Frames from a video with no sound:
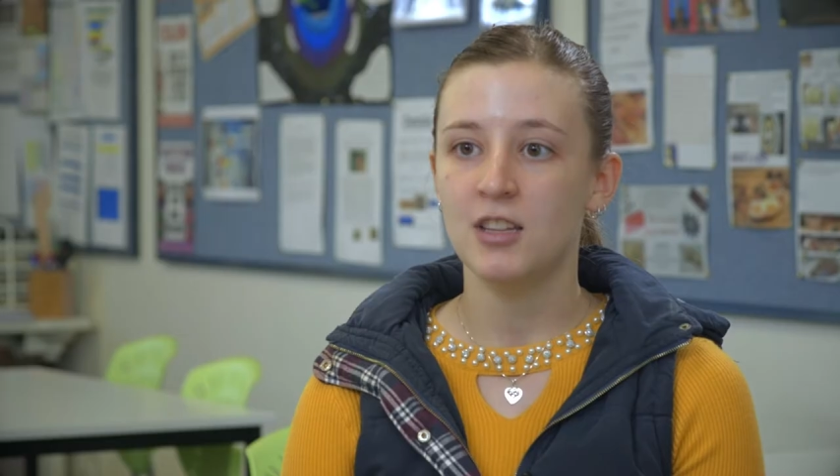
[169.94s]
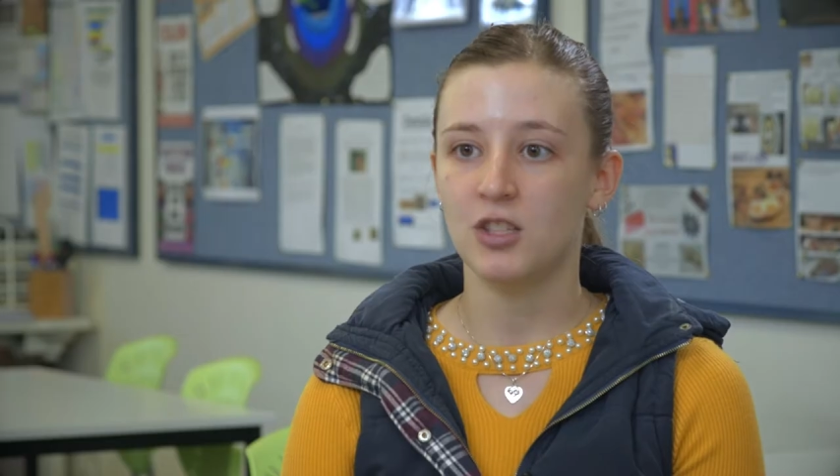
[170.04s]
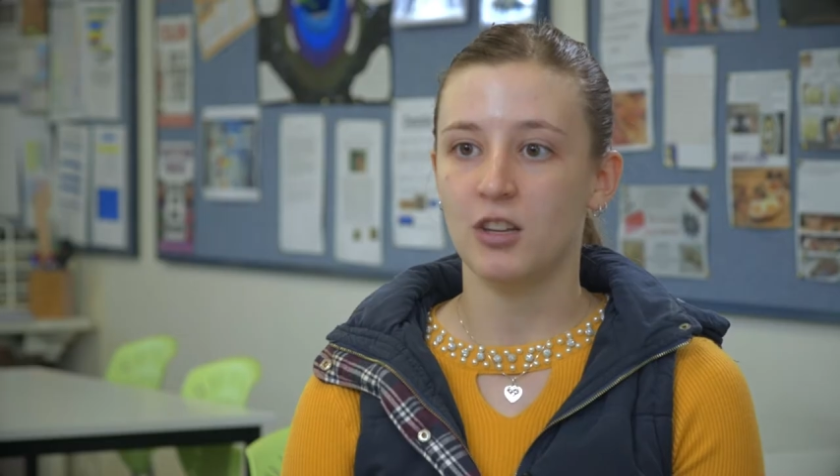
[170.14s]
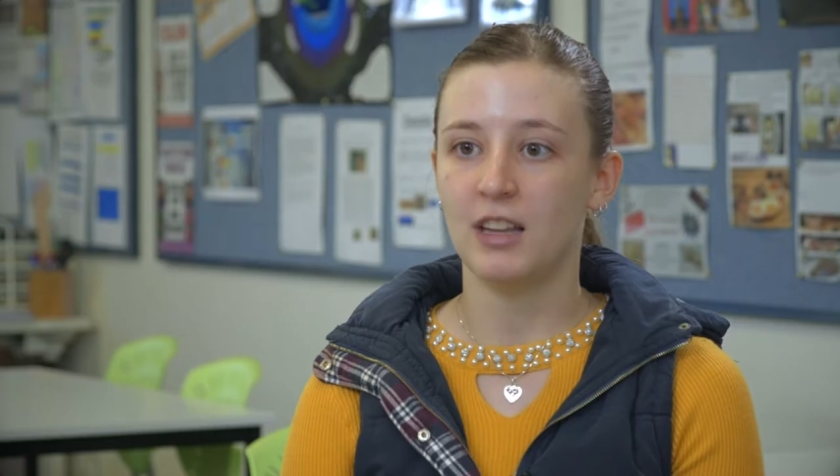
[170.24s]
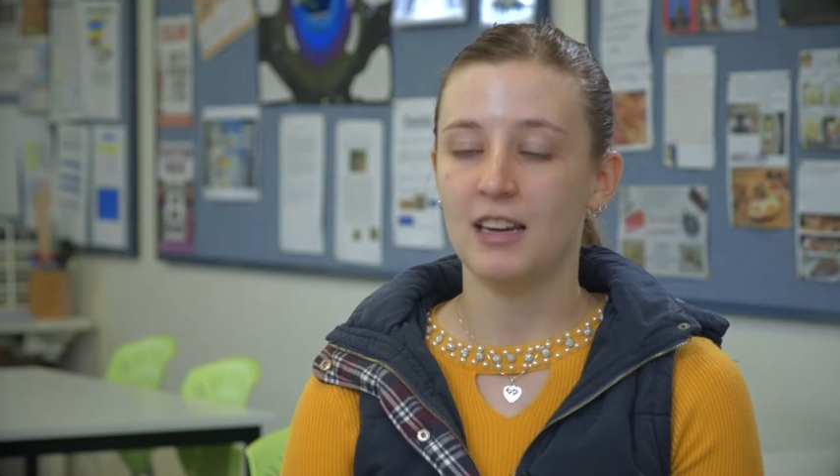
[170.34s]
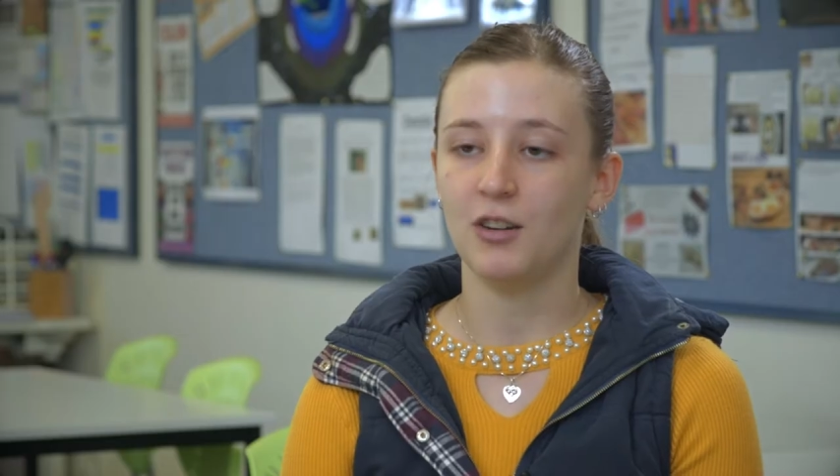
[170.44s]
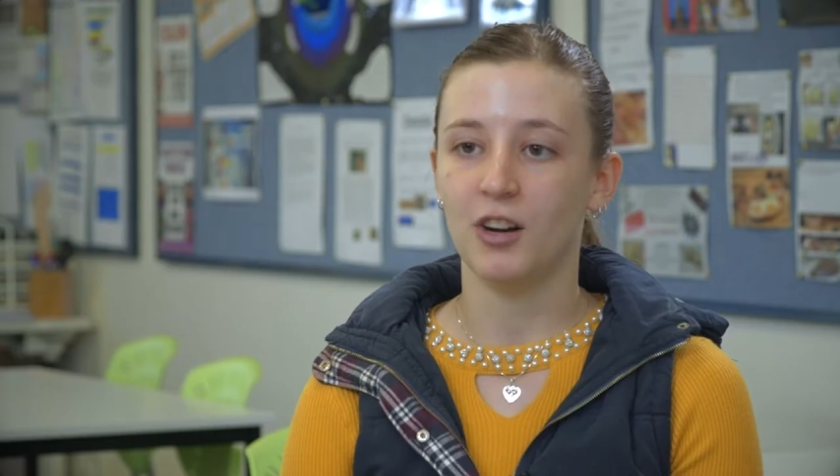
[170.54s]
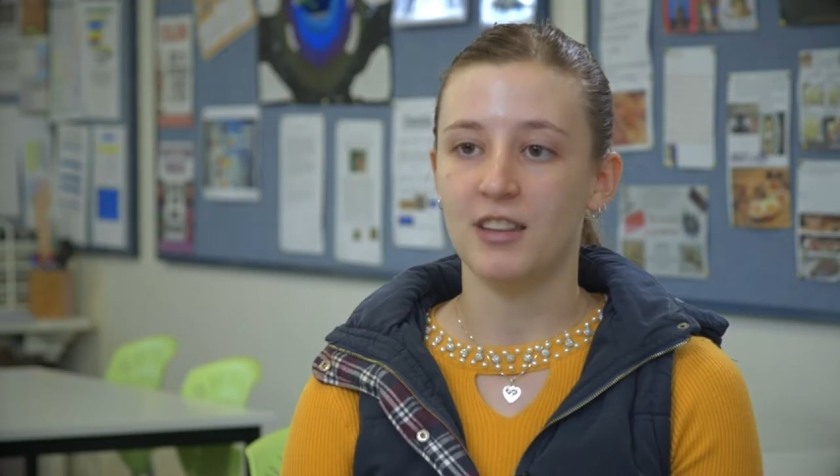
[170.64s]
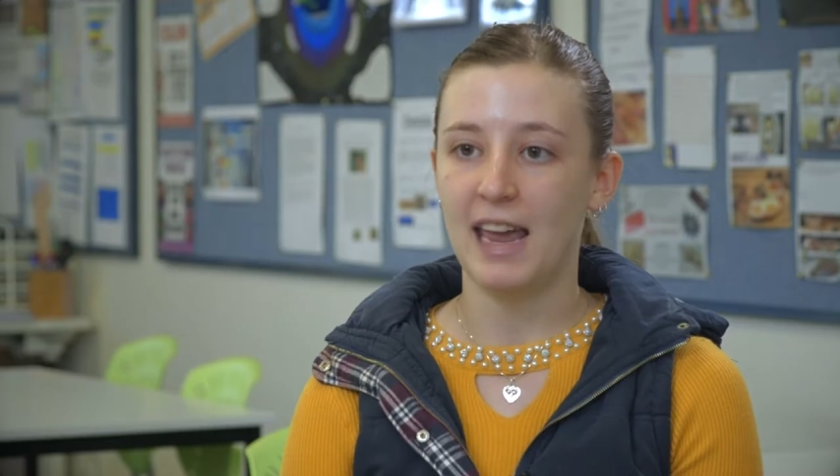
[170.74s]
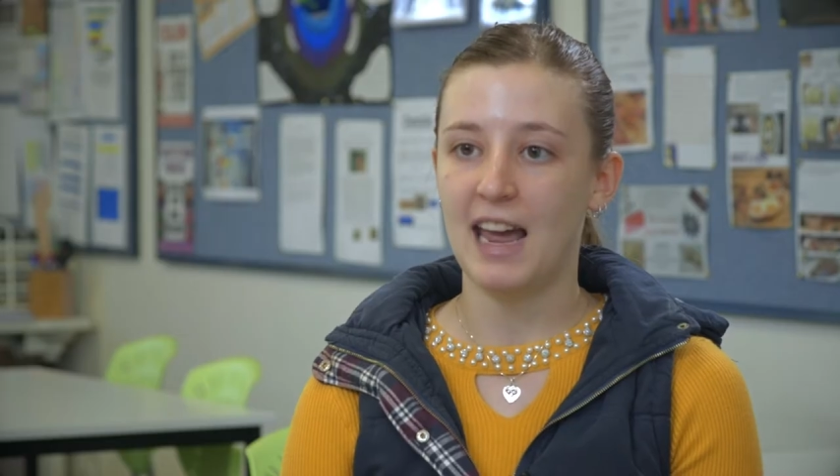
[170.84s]
So they
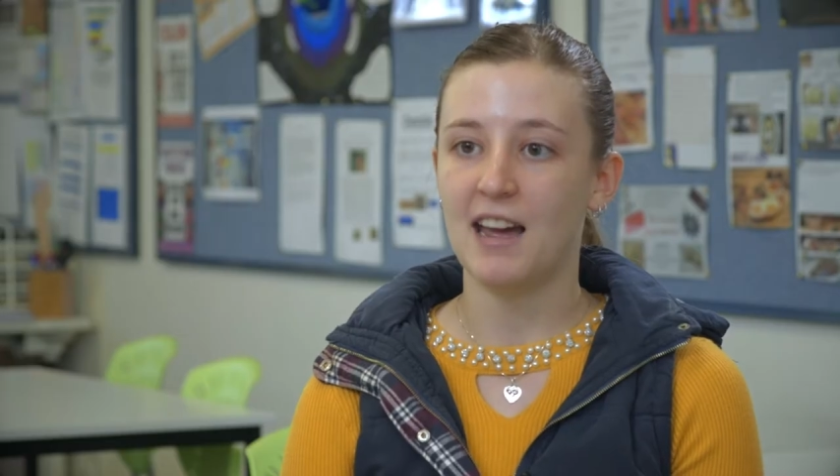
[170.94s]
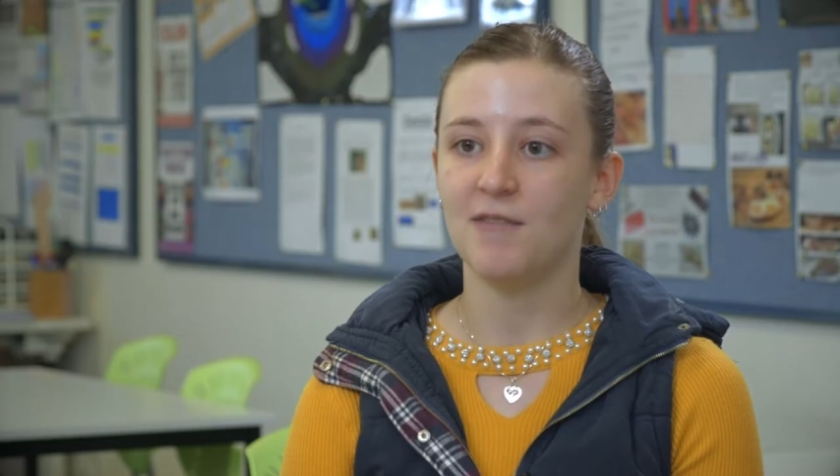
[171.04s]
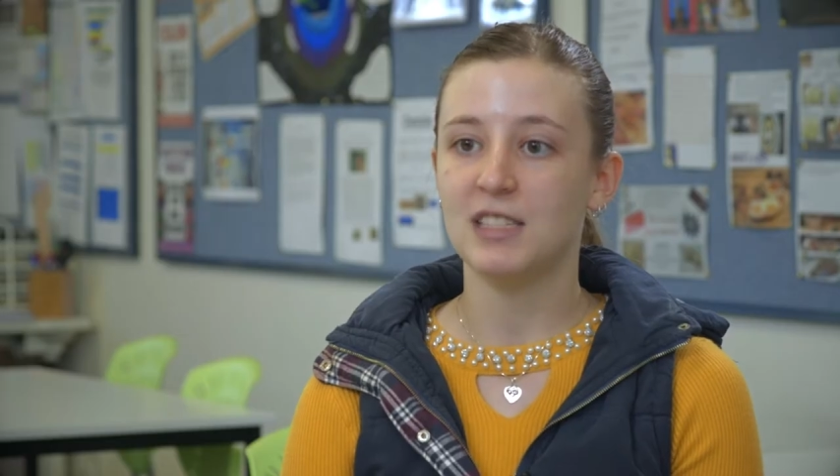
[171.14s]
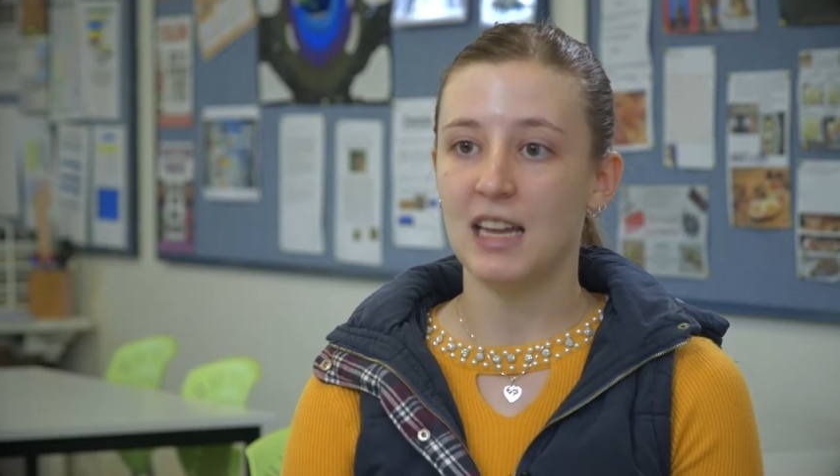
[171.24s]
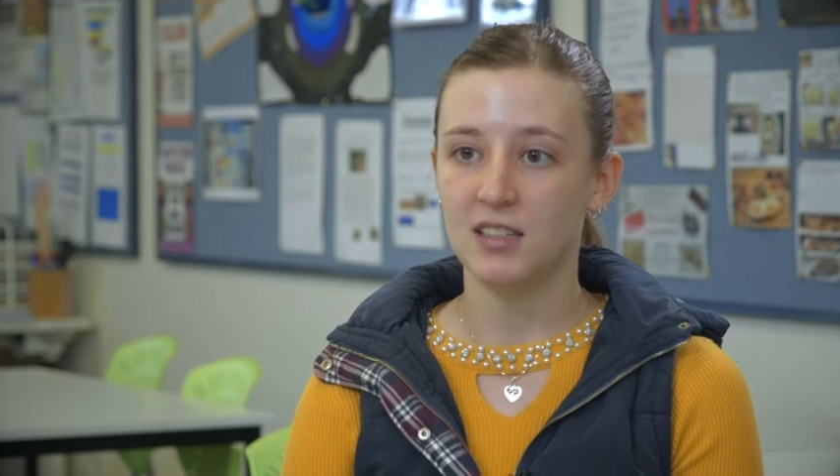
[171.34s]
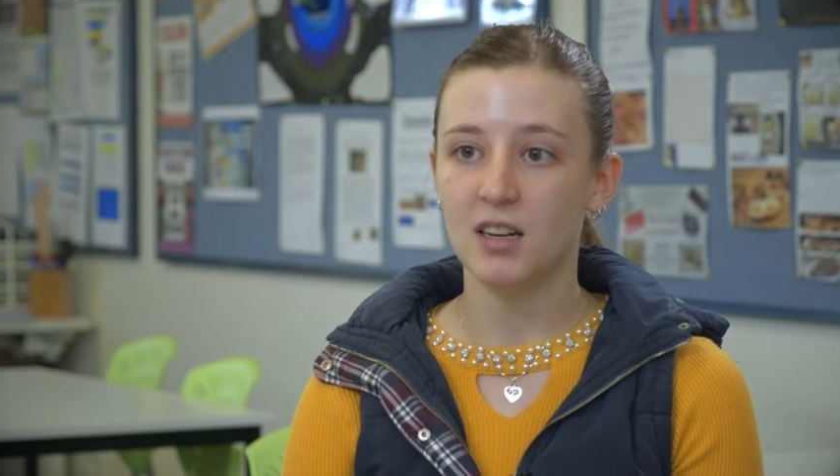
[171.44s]
know they have set